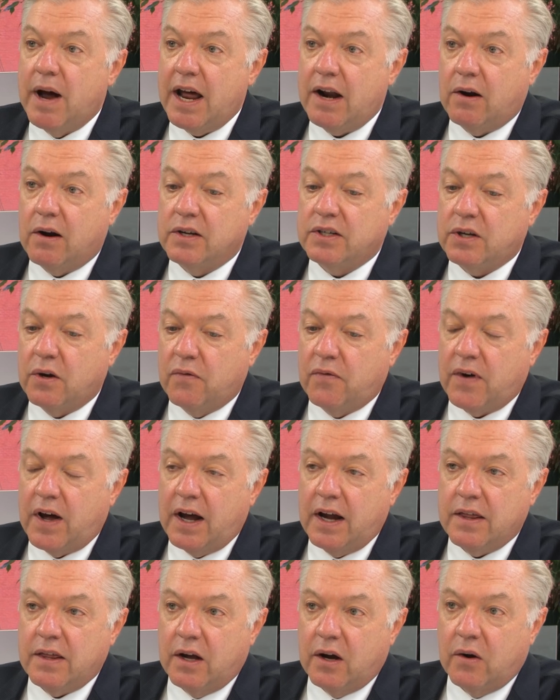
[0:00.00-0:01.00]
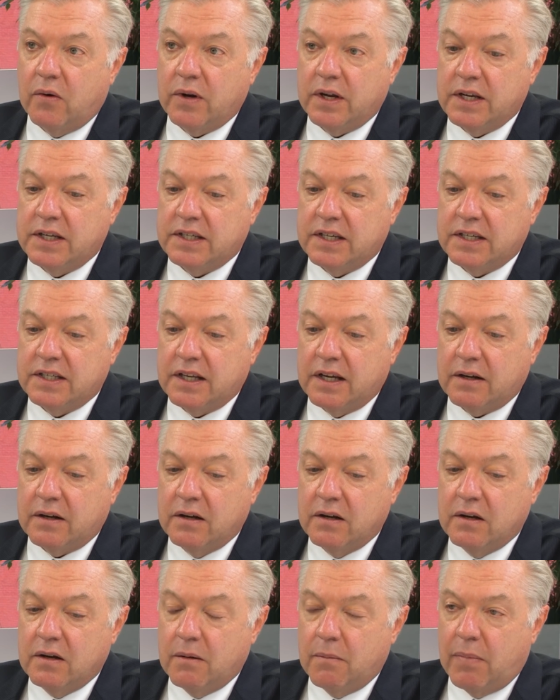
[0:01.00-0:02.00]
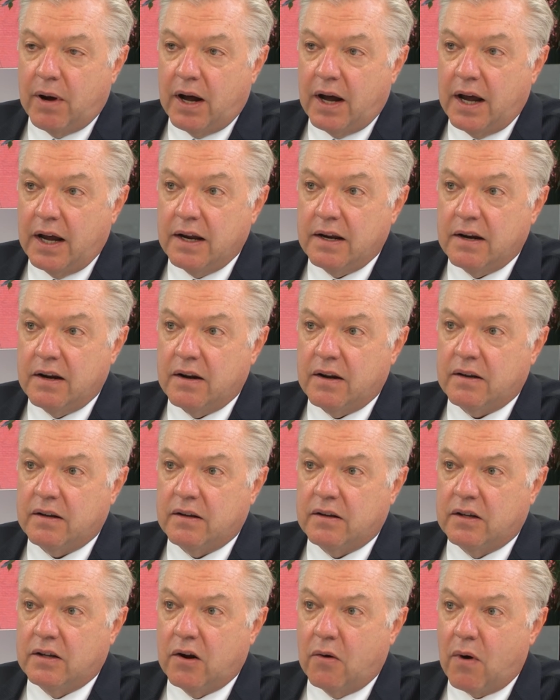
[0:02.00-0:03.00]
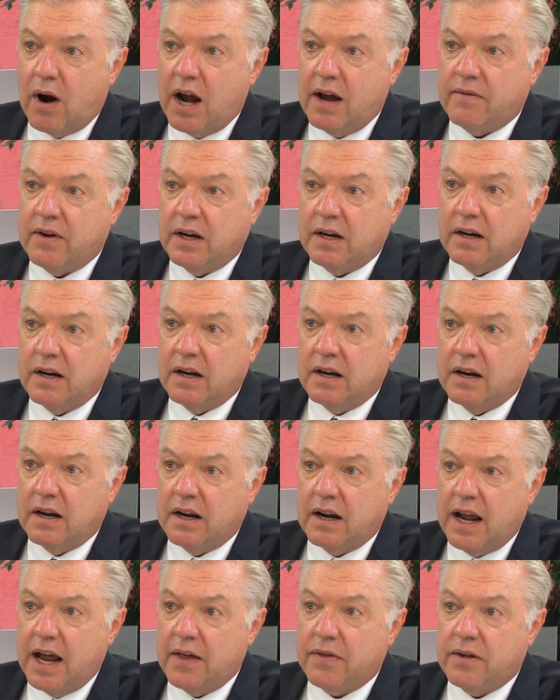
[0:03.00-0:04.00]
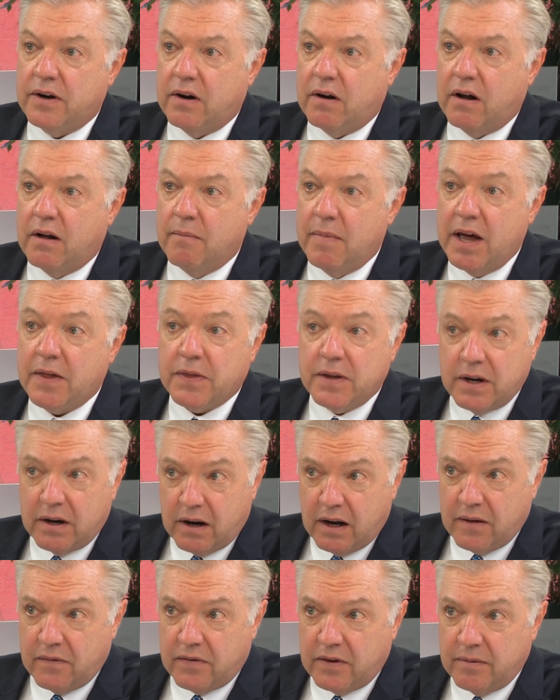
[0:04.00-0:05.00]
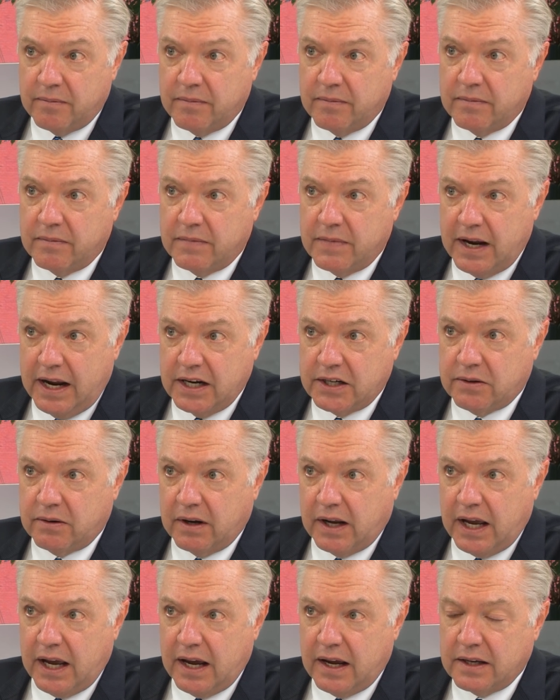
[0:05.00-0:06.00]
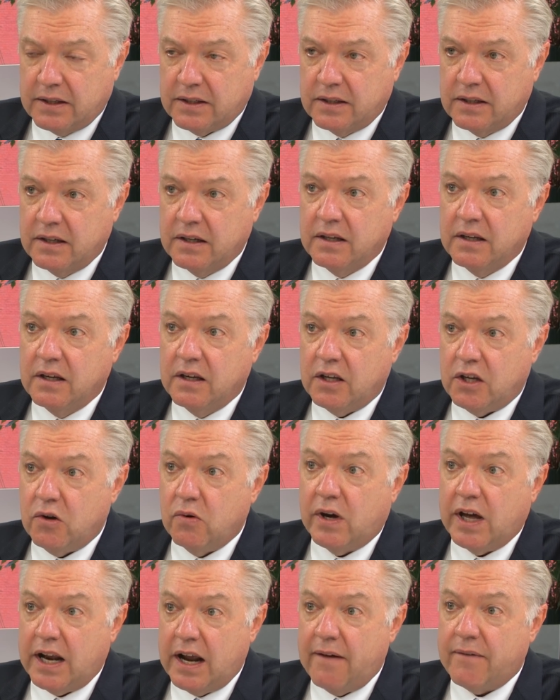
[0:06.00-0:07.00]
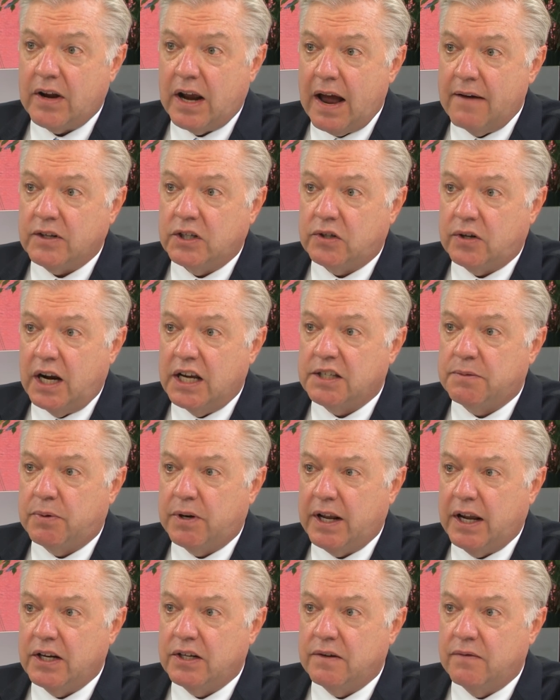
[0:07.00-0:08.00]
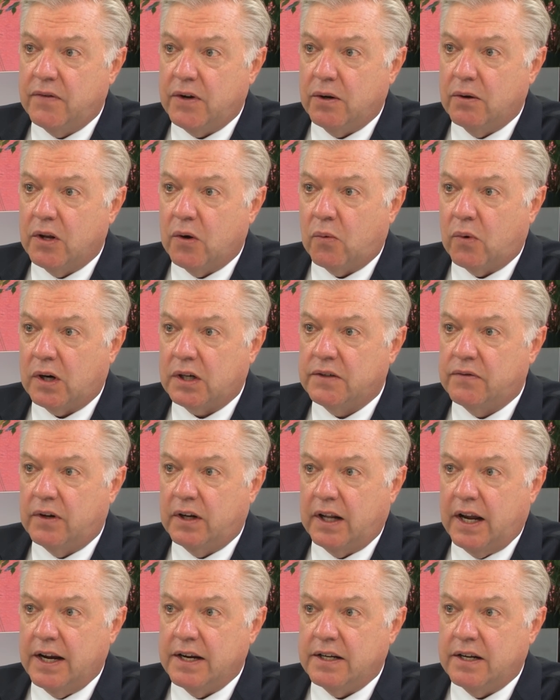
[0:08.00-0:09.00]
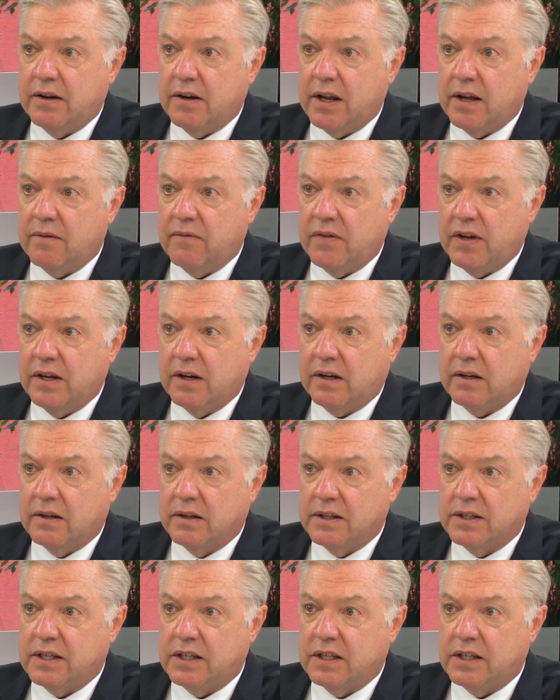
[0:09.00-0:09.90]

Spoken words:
also find, though, is that by deriving ethanol, methanol from natural gas, you can have a transportation fuel that works for light-duty vehicles as